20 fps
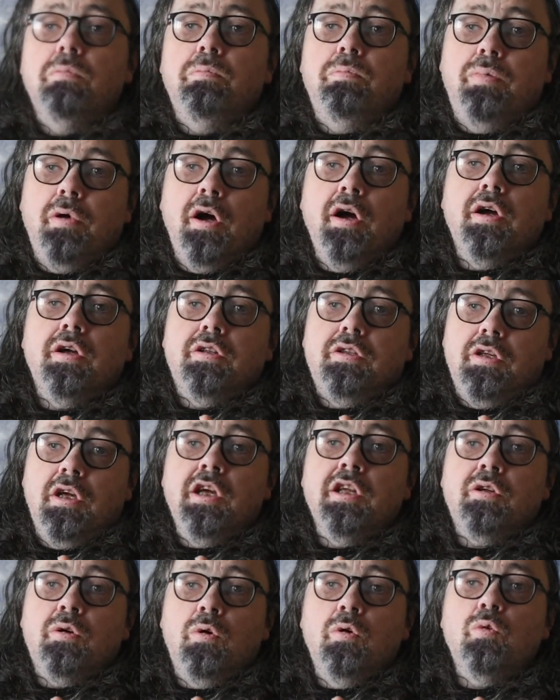but
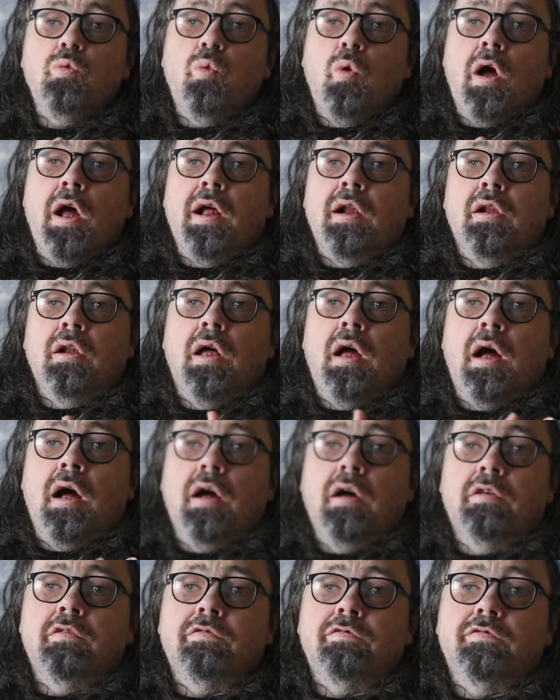it could well
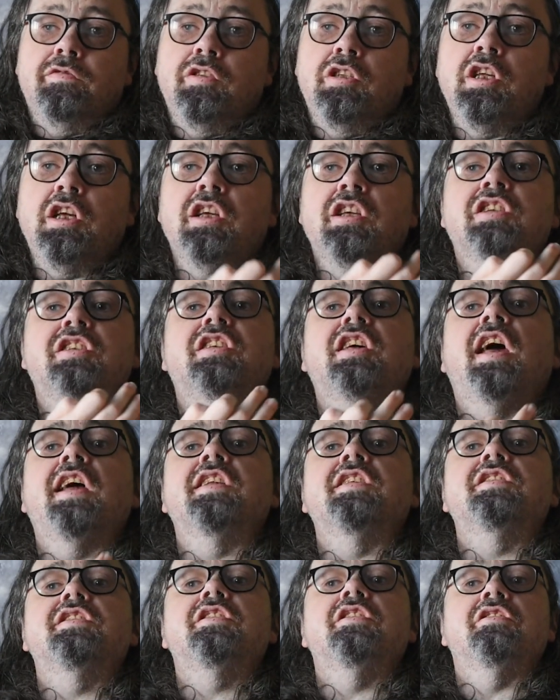have
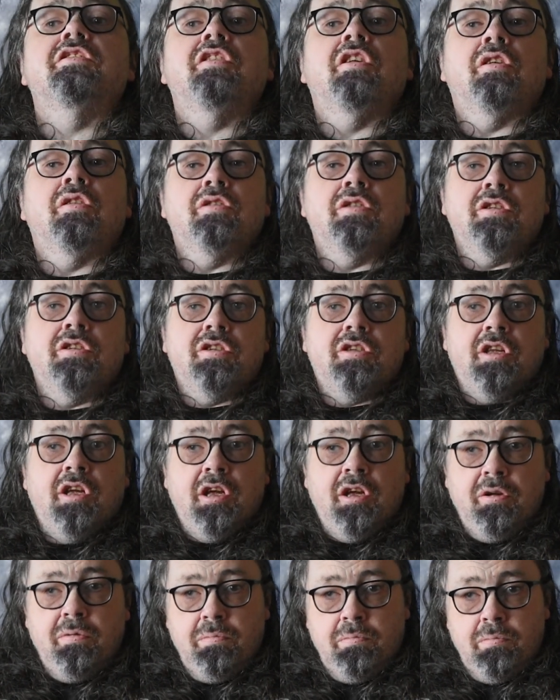desensitized
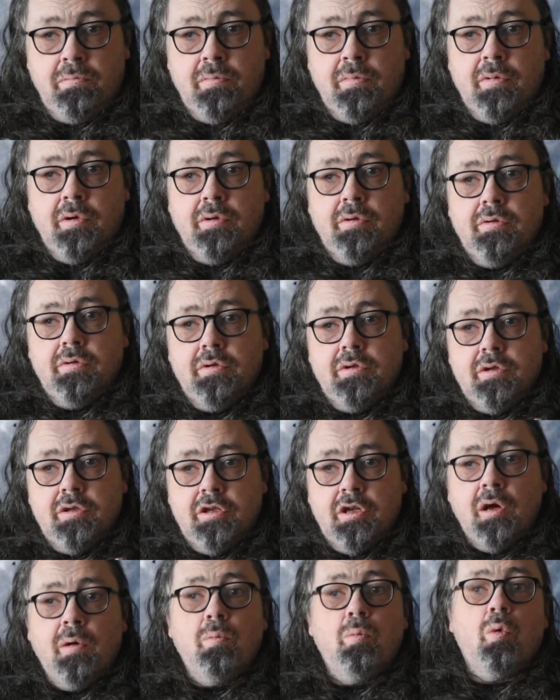him
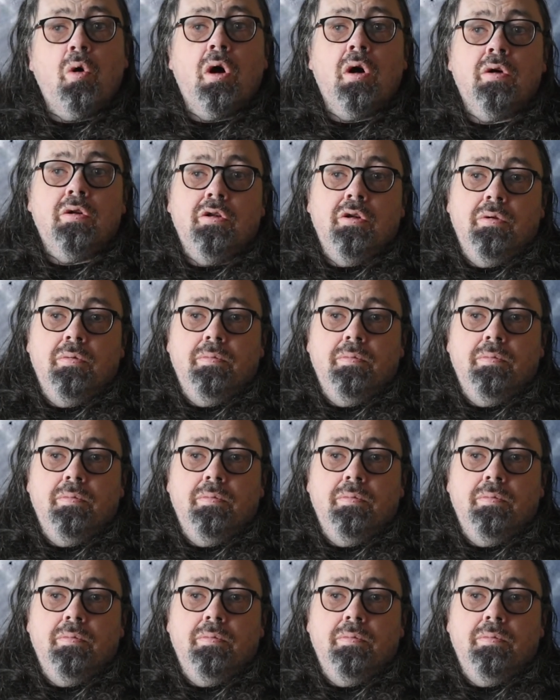somewhat.